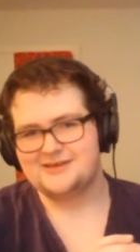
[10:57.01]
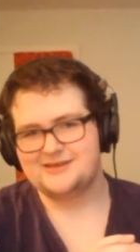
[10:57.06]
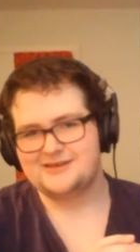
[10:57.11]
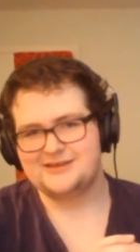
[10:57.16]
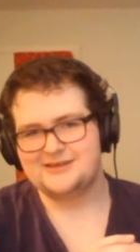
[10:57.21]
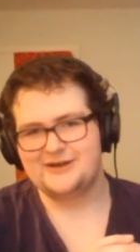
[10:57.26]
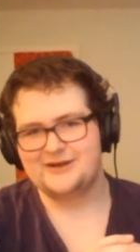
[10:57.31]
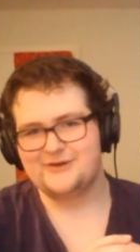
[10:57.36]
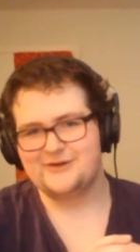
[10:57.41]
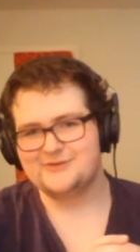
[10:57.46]

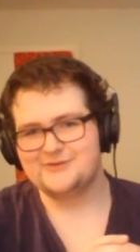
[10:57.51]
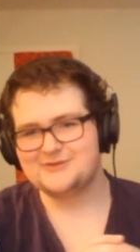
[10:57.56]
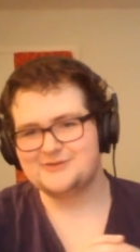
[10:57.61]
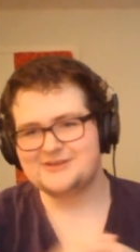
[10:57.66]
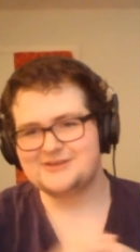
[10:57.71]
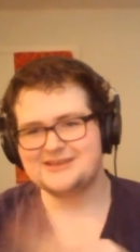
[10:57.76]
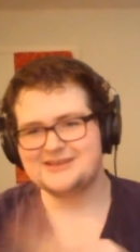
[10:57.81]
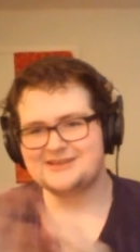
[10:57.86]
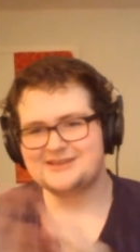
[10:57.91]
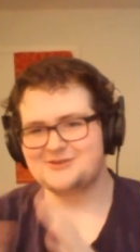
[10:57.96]
You know,
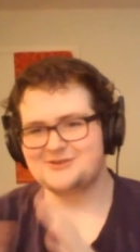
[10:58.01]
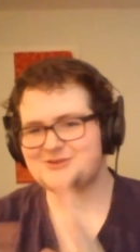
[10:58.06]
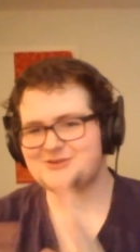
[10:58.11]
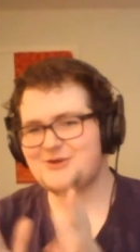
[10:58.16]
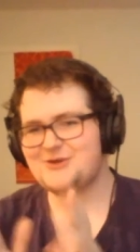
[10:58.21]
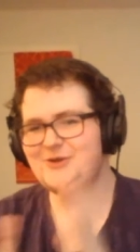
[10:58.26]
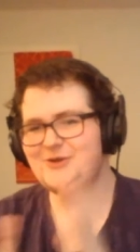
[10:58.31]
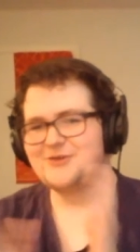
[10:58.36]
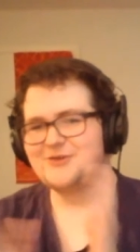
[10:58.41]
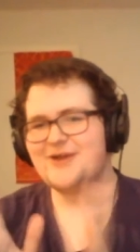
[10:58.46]
there's
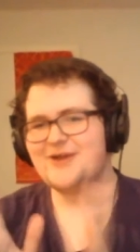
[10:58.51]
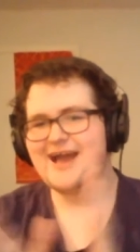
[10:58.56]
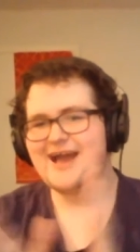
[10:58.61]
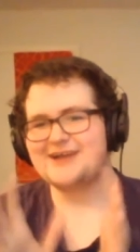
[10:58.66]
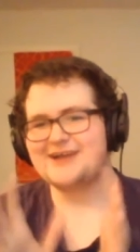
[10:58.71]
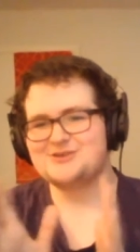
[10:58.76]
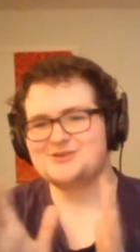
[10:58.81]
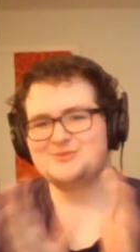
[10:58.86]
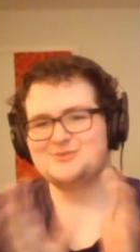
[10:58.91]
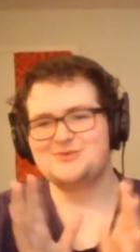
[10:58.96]
no other
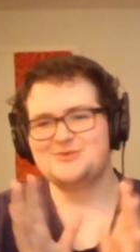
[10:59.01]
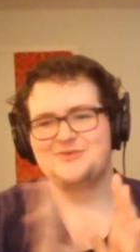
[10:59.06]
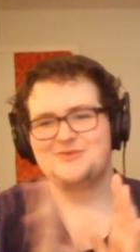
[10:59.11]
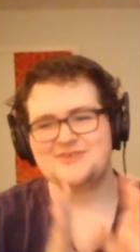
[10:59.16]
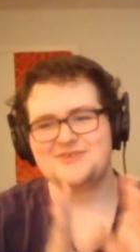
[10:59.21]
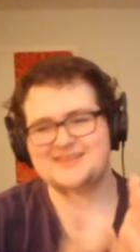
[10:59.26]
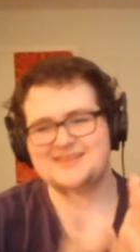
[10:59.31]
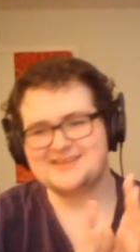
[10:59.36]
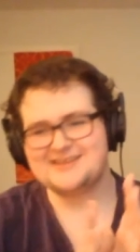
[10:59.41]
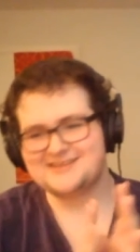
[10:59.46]
action
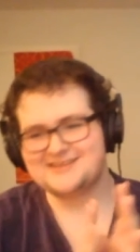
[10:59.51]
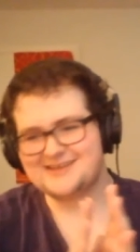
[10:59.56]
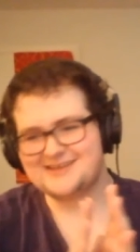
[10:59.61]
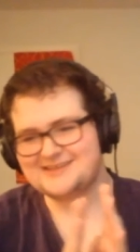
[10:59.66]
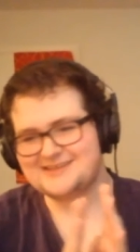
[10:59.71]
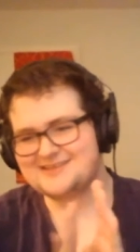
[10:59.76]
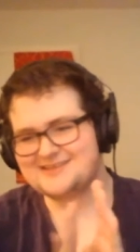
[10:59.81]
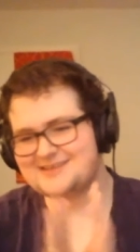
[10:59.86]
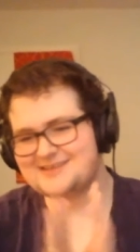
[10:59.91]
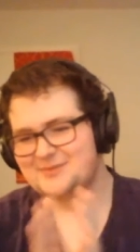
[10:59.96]
movie that's
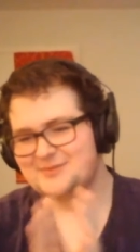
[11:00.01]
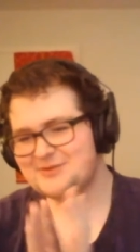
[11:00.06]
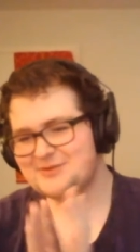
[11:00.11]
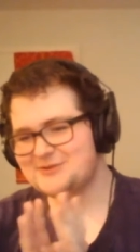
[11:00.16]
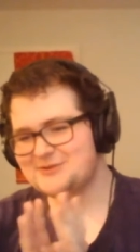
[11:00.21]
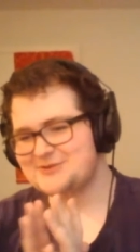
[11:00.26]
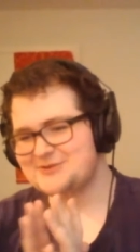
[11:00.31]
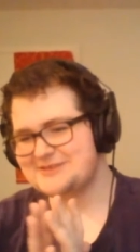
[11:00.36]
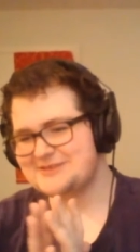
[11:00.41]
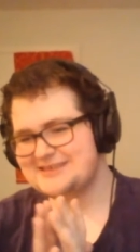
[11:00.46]
like
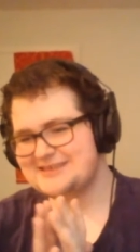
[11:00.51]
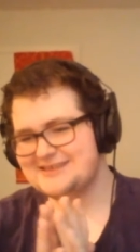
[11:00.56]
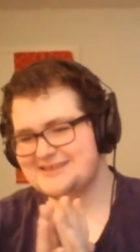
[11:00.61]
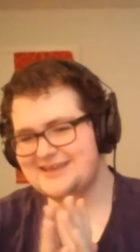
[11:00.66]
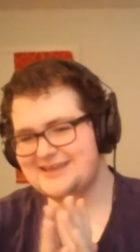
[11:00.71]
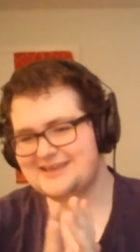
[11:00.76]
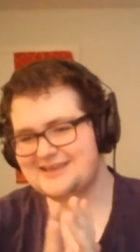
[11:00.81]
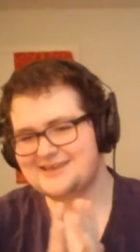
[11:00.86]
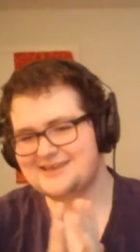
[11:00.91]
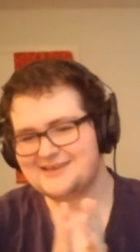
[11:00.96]
similarly
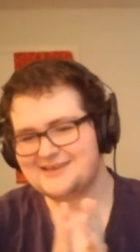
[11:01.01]
like